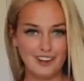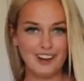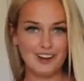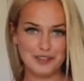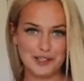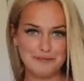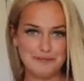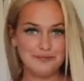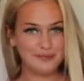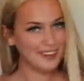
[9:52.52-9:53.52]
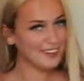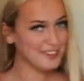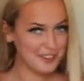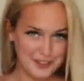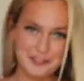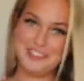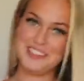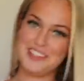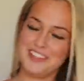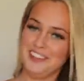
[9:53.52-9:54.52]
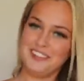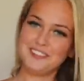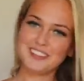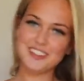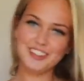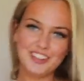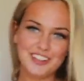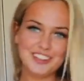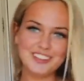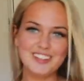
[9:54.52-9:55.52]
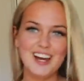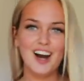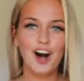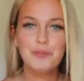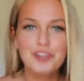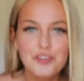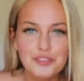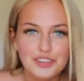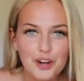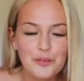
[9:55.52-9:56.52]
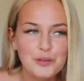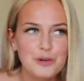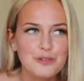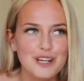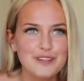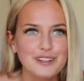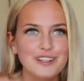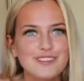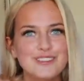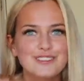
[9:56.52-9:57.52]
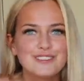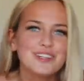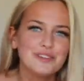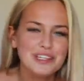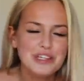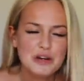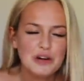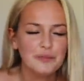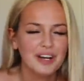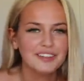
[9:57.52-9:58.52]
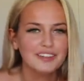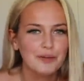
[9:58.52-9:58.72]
I love it. so much. Oh my god. I want to know all your favourites, so make sure you comment.